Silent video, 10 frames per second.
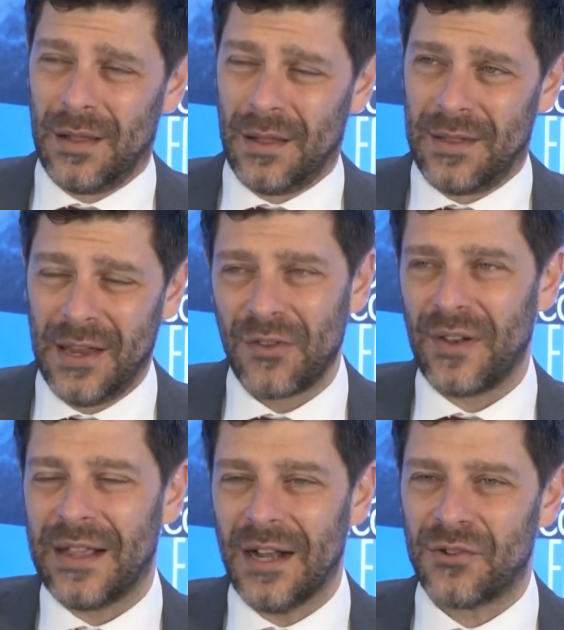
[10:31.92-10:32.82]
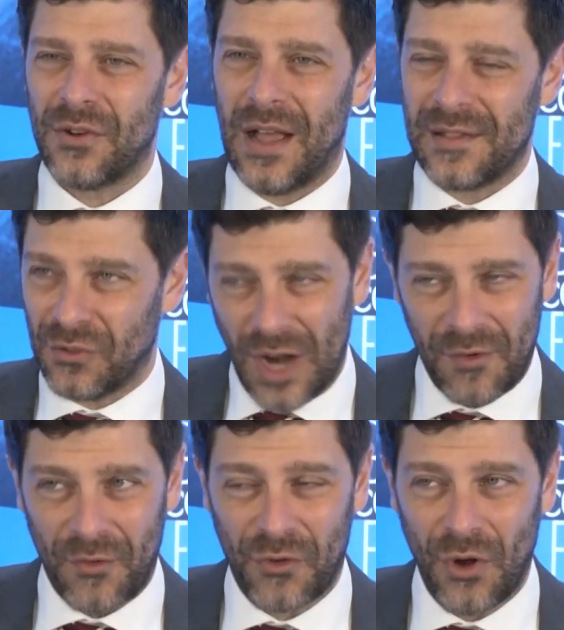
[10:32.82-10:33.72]
seriously culture as a
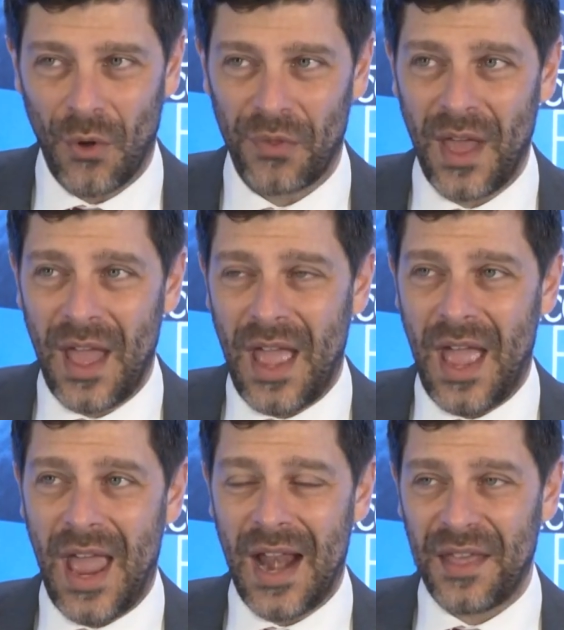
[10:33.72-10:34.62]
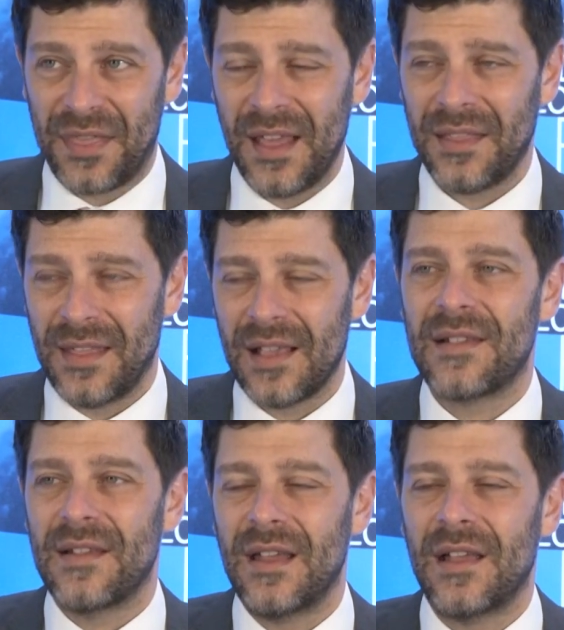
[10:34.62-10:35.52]
driver of growth, and I think
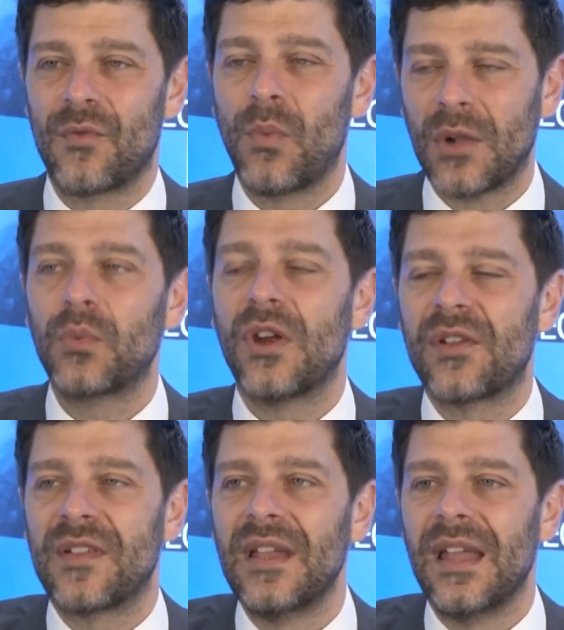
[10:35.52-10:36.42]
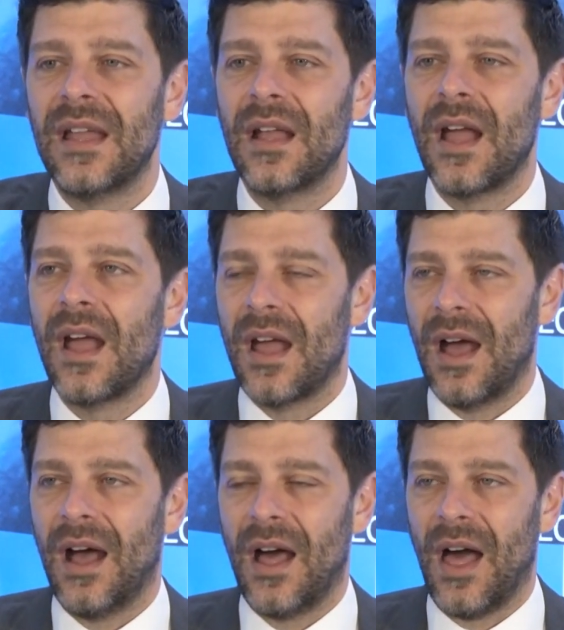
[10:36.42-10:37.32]
this is what we are seeing.
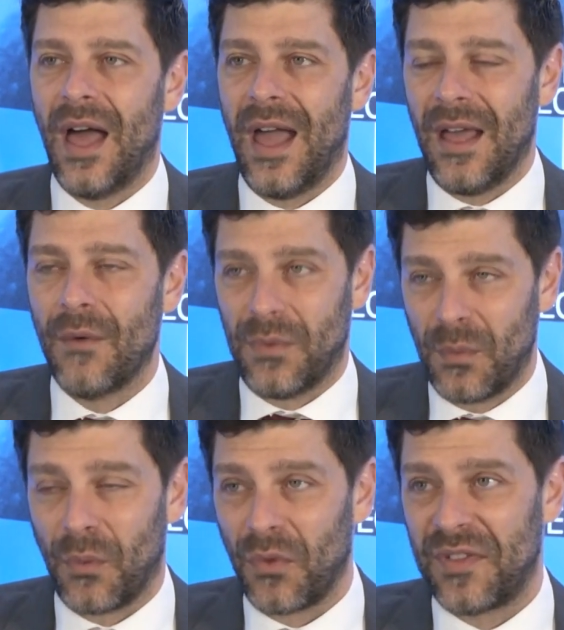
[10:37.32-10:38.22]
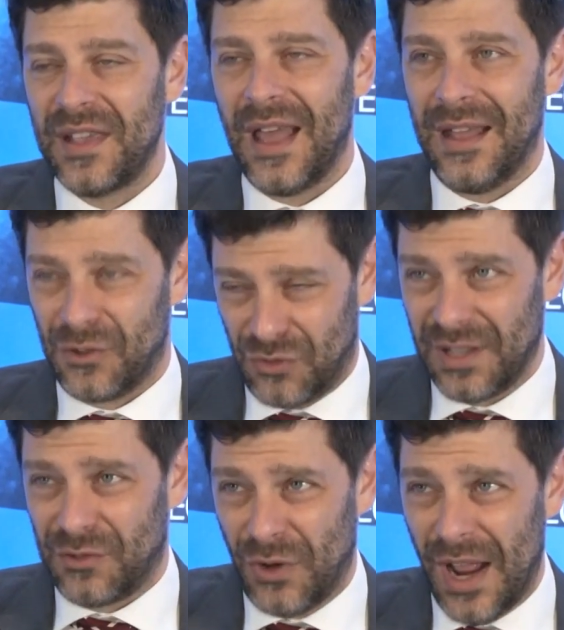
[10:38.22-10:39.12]
We will see
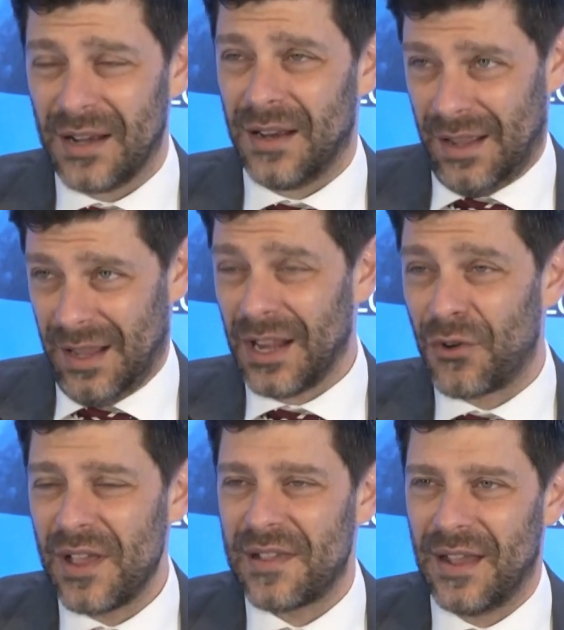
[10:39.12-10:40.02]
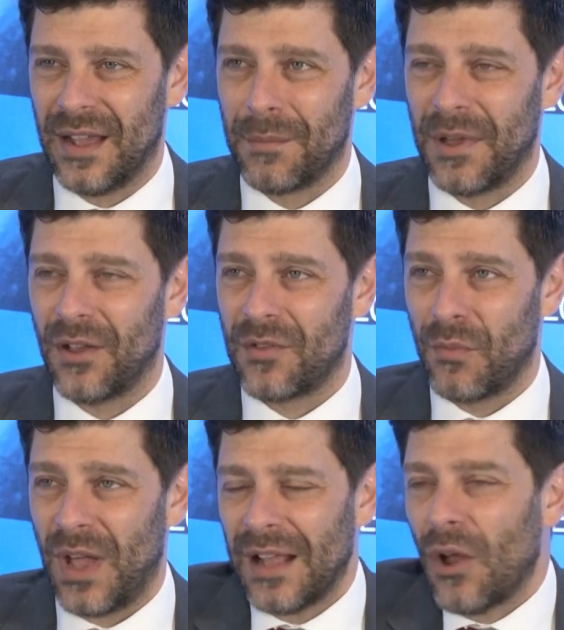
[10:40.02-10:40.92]
this trend increasing because
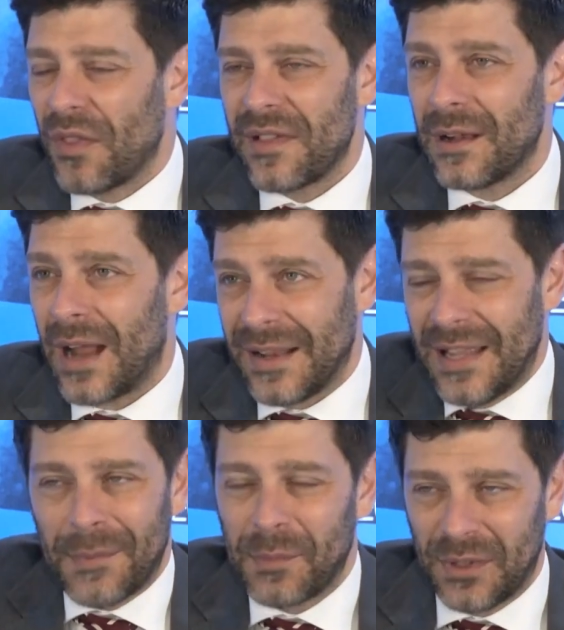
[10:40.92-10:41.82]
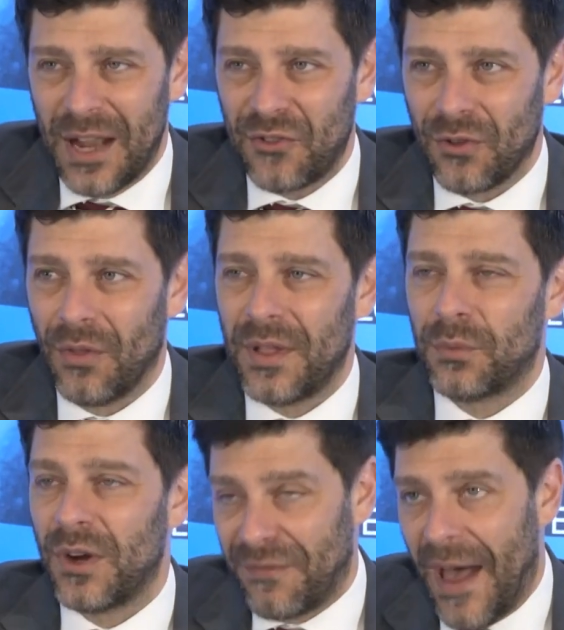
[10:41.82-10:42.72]
we had all this untapped potential that
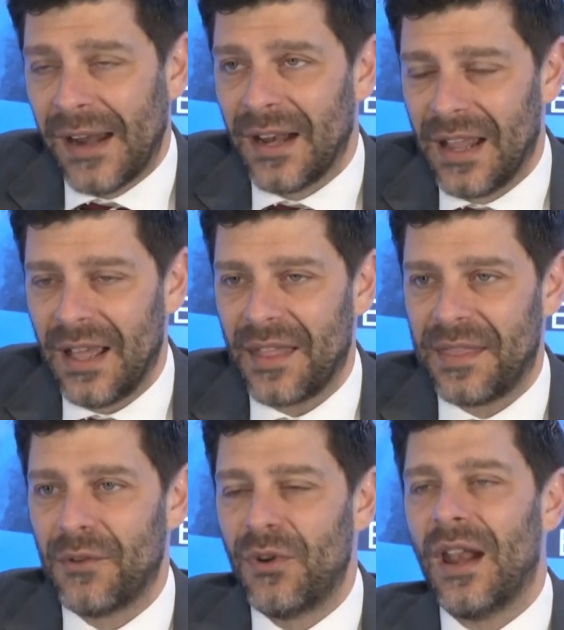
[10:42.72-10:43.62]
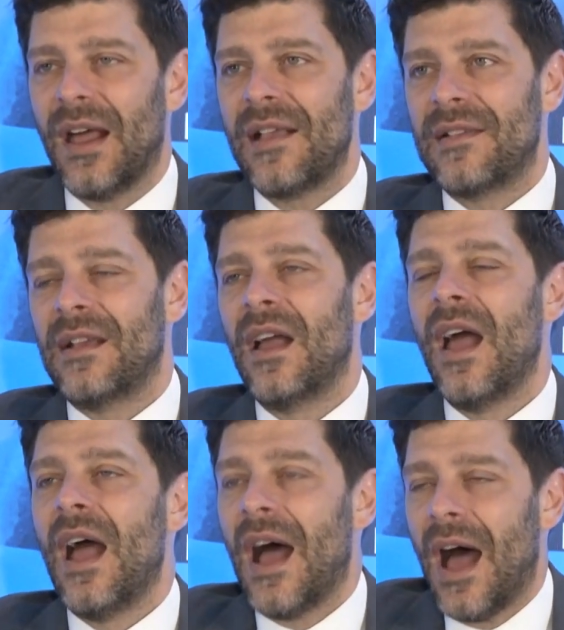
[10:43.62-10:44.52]
we're finally, I think, realizing
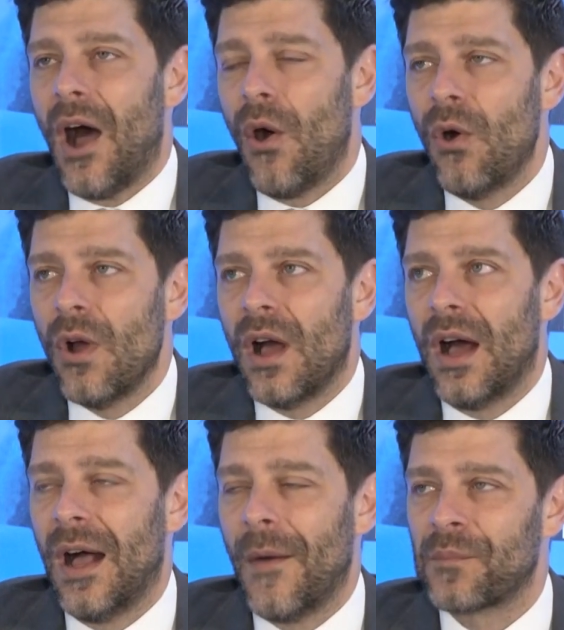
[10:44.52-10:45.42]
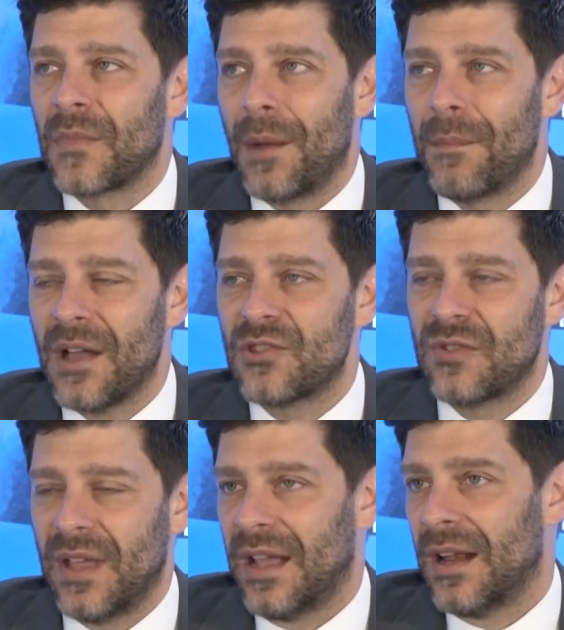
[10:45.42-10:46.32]
how much
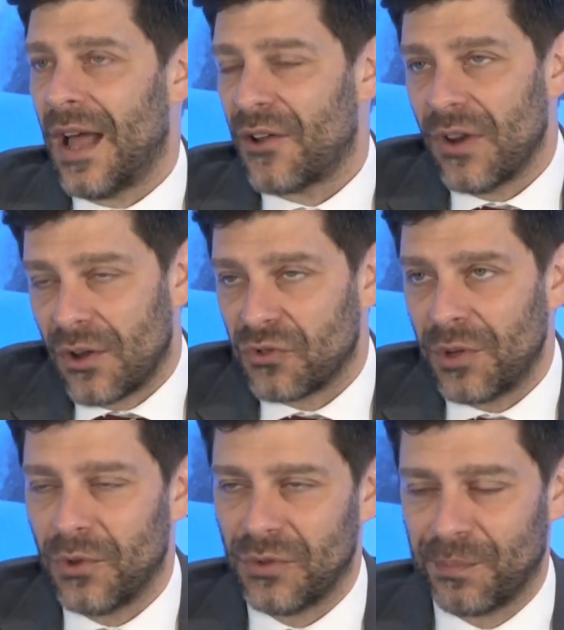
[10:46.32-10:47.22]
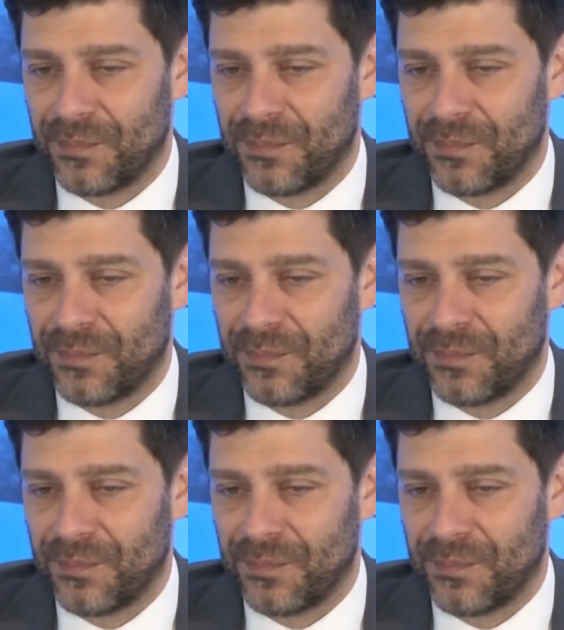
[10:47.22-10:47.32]
they can actually contribute.